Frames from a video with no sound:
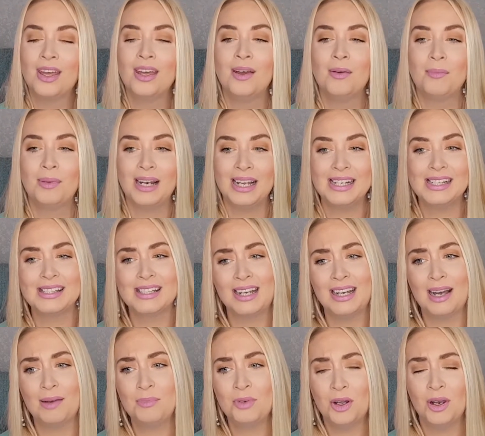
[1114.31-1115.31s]
But like I say,
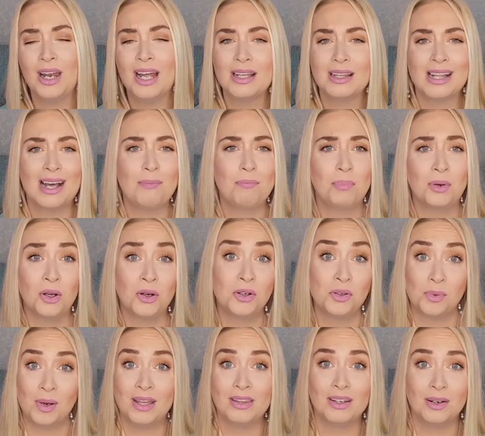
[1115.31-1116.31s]
I'm not like that blown
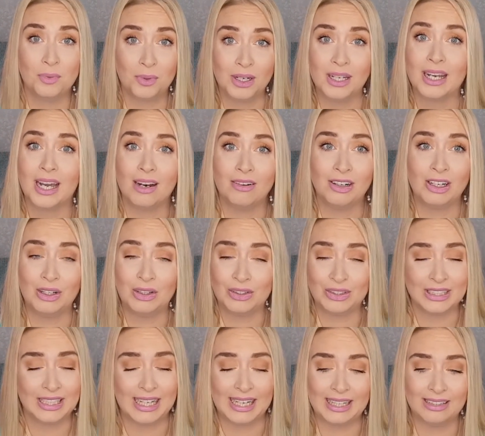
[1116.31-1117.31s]
away that I want to carry it on
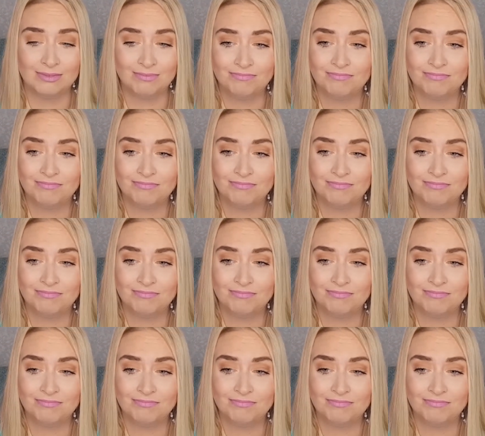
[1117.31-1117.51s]
again.